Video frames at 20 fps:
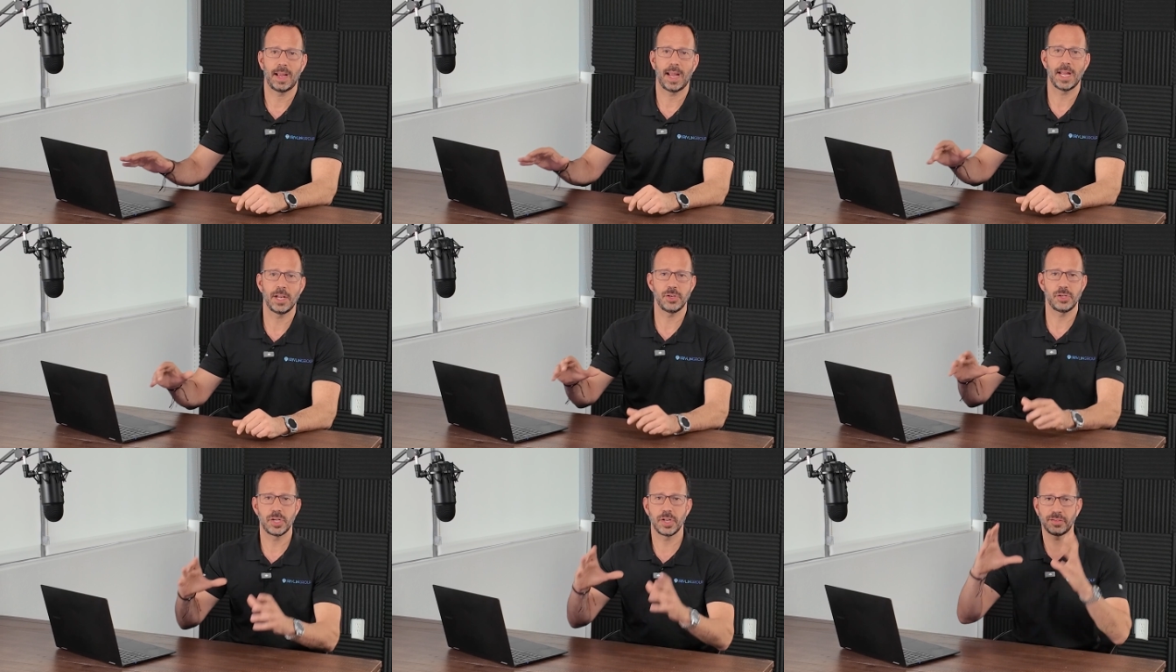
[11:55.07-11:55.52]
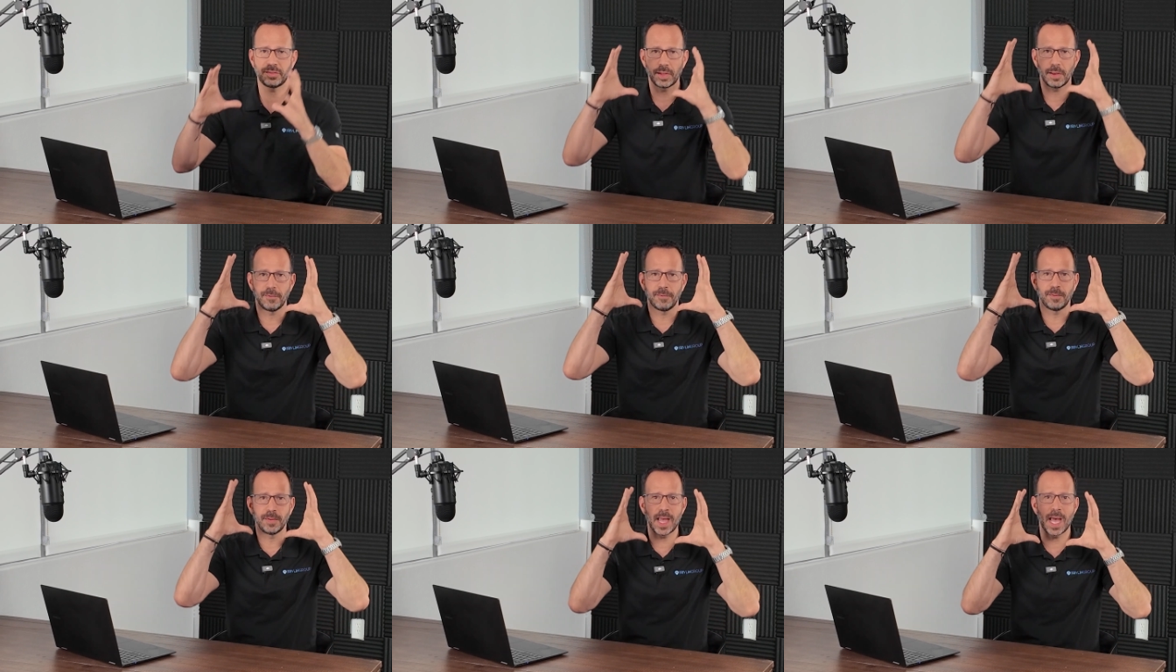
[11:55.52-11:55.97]
and just
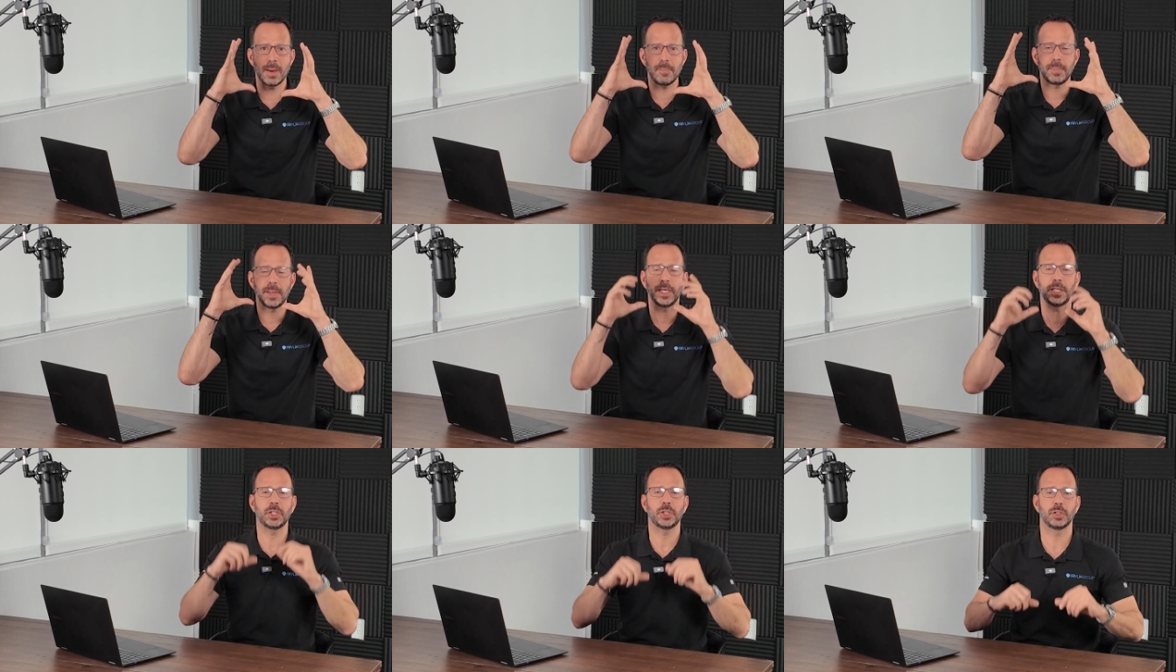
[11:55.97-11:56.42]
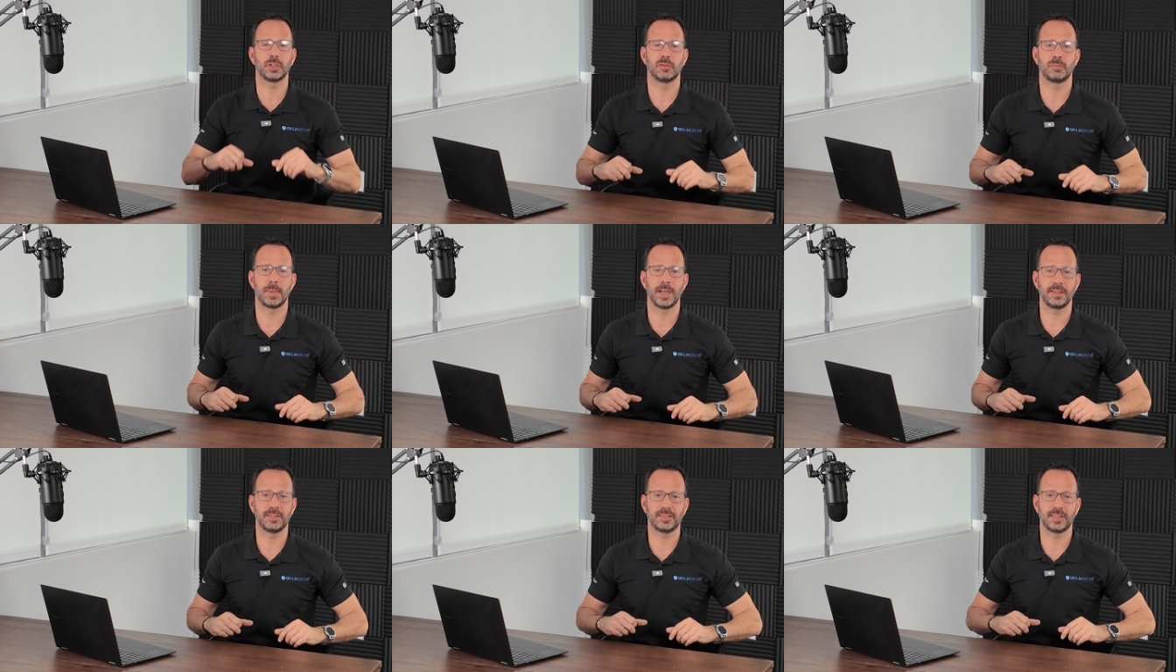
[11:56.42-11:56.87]
a flat picture
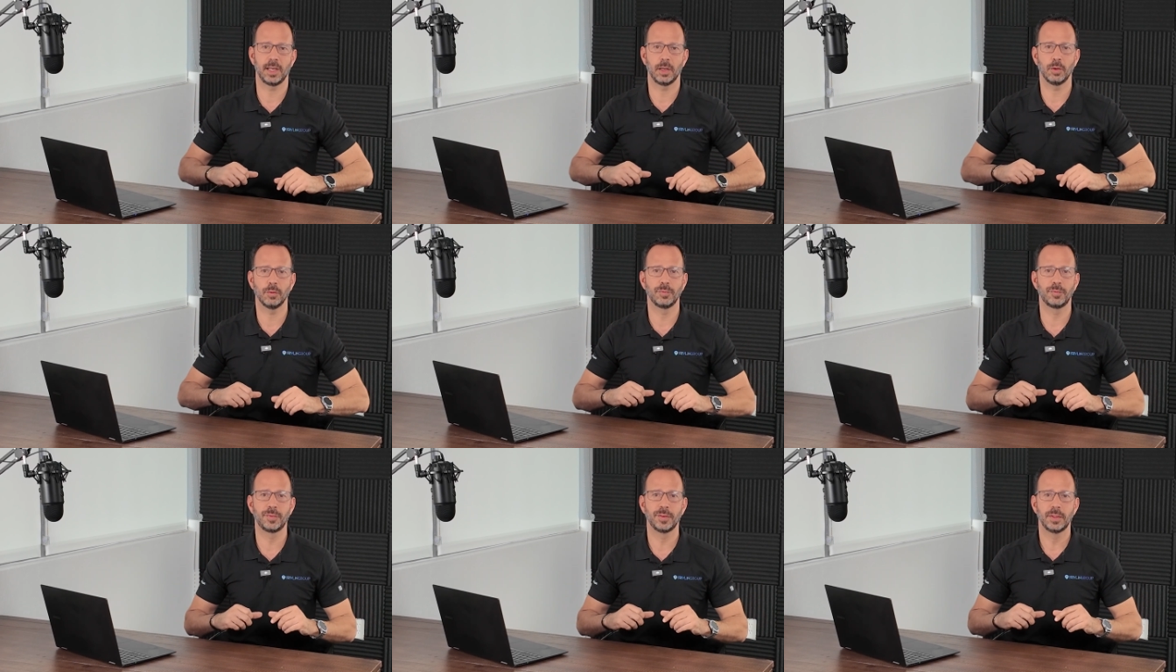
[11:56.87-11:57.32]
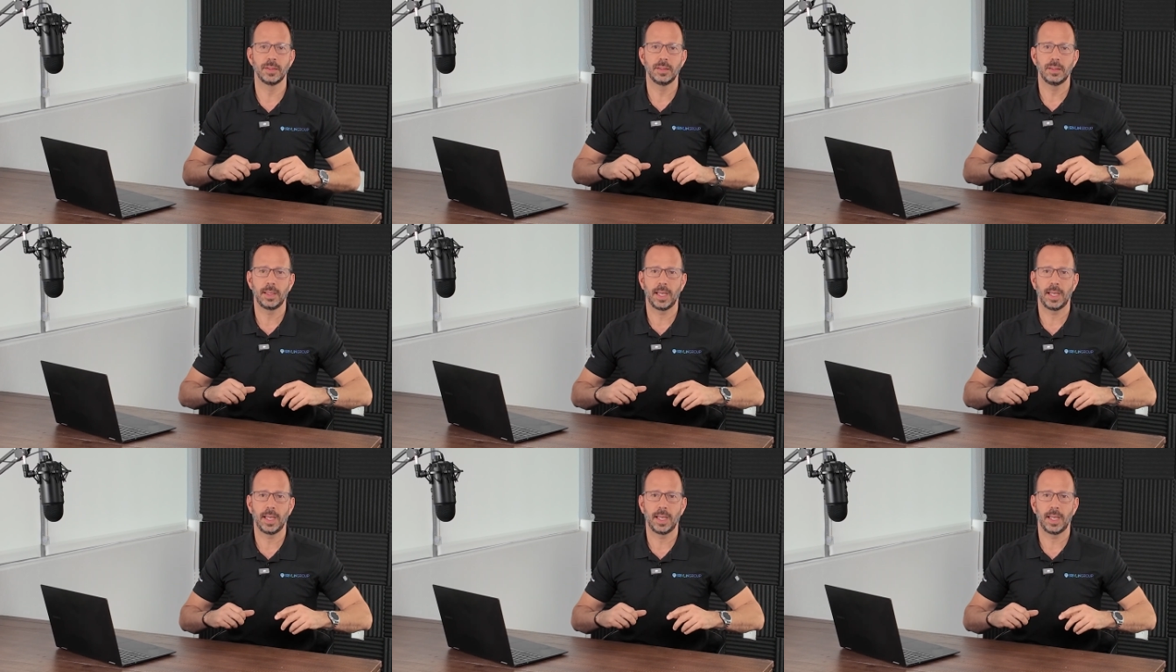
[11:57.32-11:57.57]
of myself.